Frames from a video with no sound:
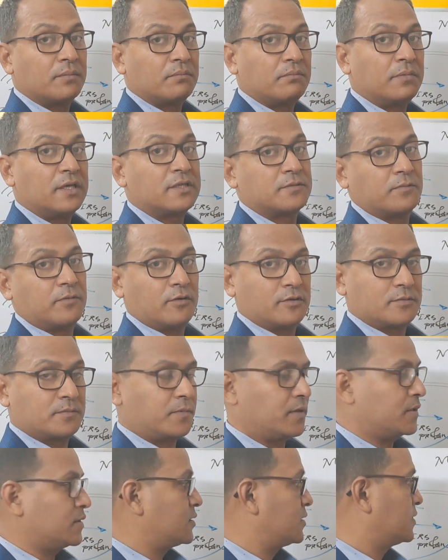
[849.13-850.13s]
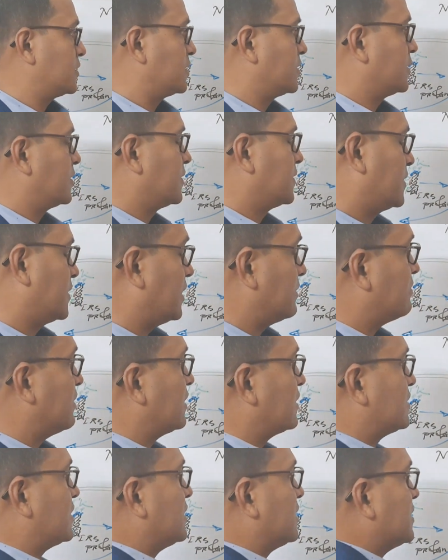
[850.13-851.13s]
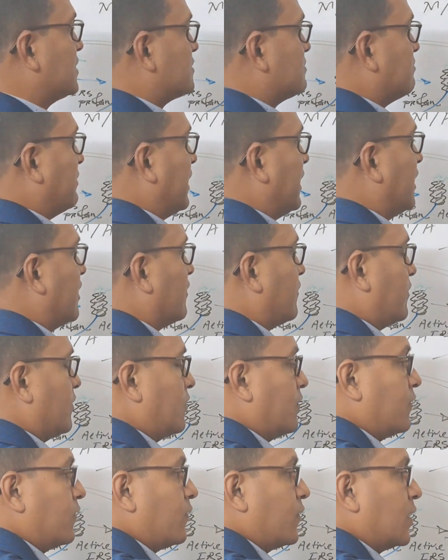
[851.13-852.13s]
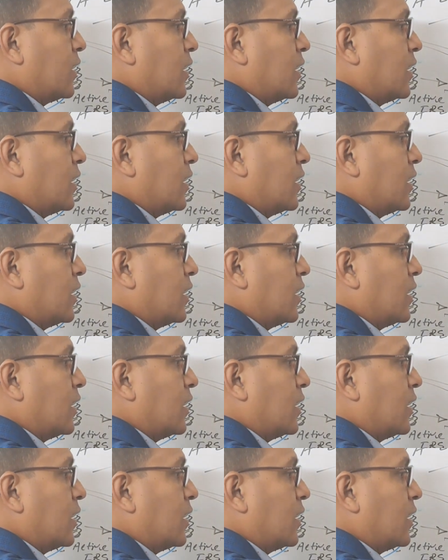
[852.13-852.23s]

bisphosphate. That means it is made up of